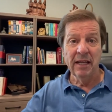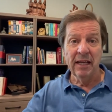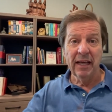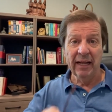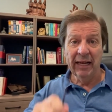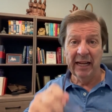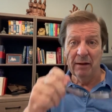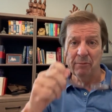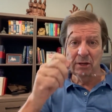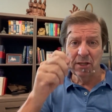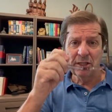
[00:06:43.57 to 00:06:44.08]
and
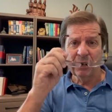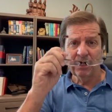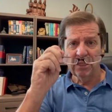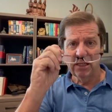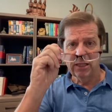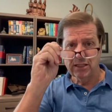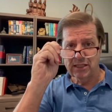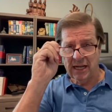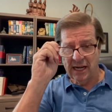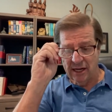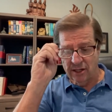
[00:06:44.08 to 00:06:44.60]
how much He
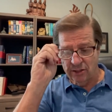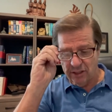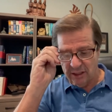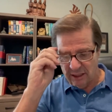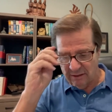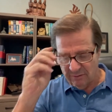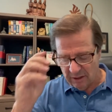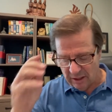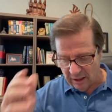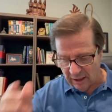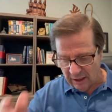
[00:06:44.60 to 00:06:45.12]
desires to
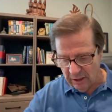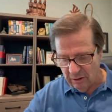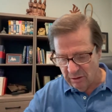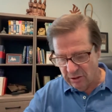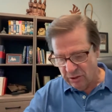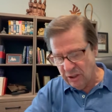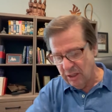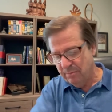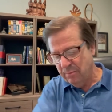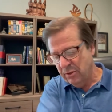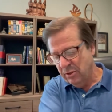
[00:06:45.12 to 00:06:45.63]
give the
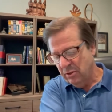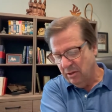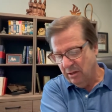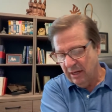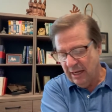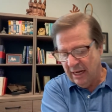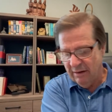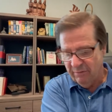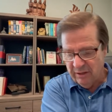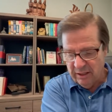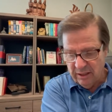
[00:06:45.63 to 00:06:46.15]
leadership in your
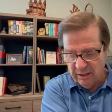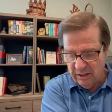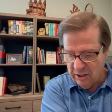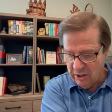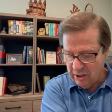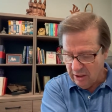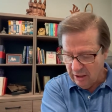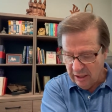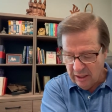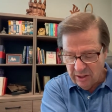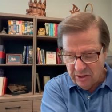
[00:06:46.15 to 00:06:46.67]
life that just
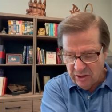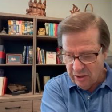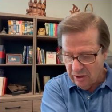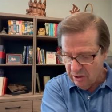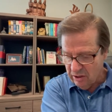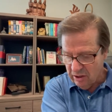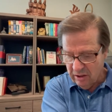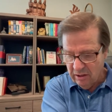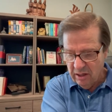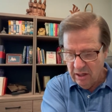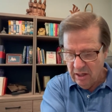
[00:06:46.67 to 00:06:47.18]
leads you
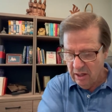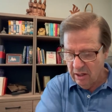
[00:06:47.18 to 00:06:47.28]
to,